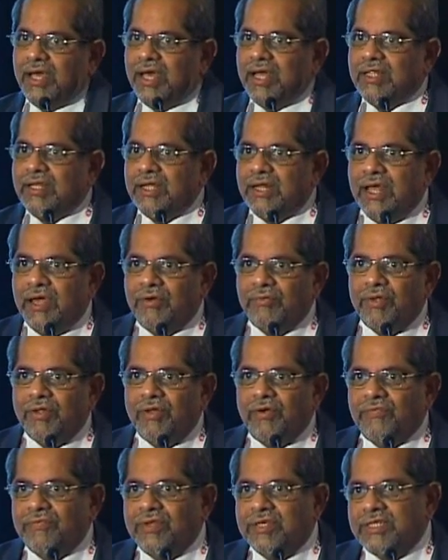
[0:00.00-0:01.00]
at the level
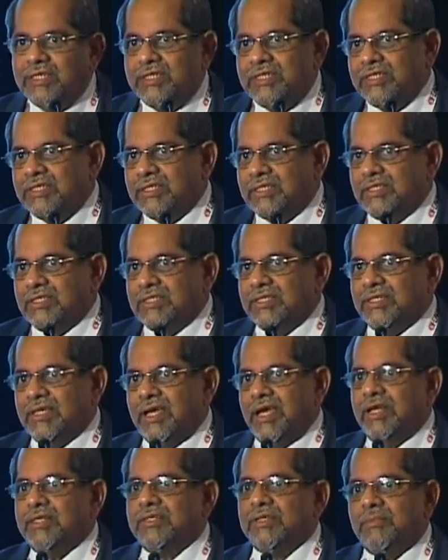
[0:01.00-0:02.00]
of the citizens,
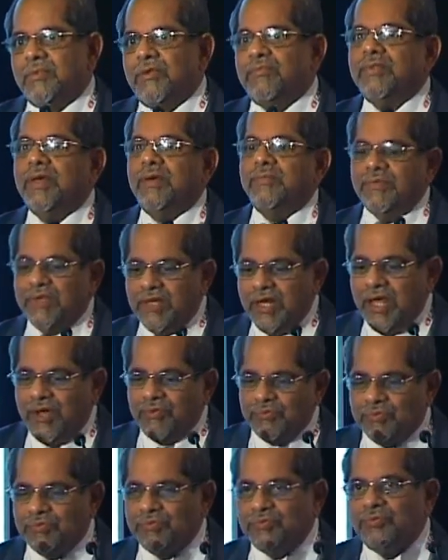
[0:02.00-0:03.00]
and some of them we'll
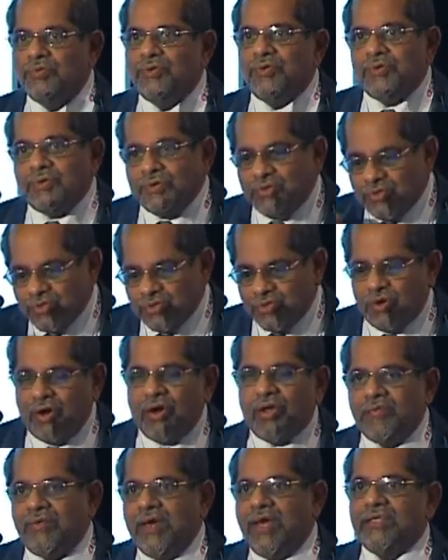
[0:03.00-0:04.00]
have to
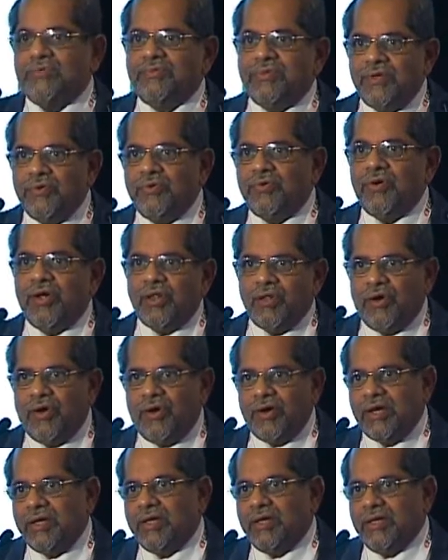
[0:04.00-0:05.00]
solve as we go
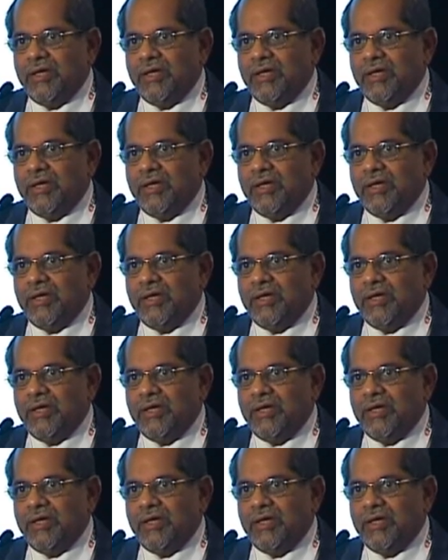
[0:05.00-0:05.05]
along.